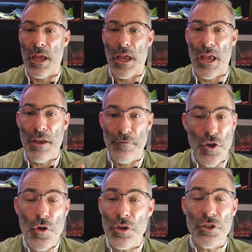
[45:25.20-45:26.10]
If
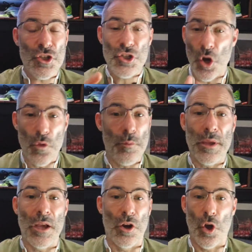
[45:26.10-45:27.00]
you can show me
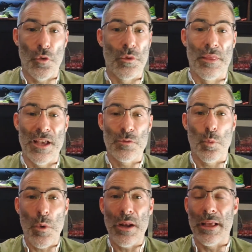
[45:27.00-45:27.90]
an owner that's
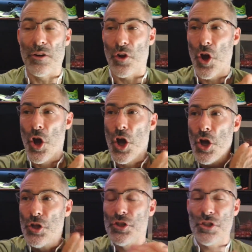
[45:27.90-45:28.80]
willing, look,
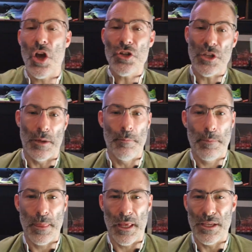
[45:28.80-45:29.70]
Sir
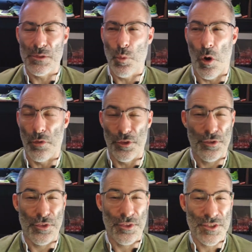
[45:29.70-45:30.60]
Jim is what, the
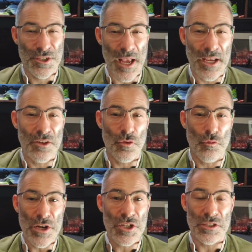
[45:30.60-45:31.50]
second
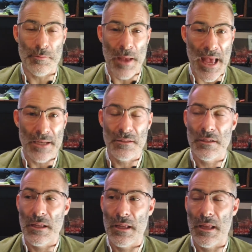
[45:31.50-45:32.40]
richest man
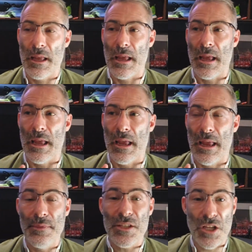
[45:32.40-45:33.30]
in
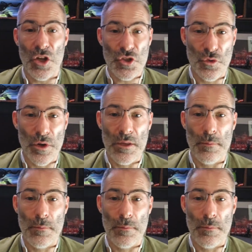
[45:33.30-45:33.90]
this country,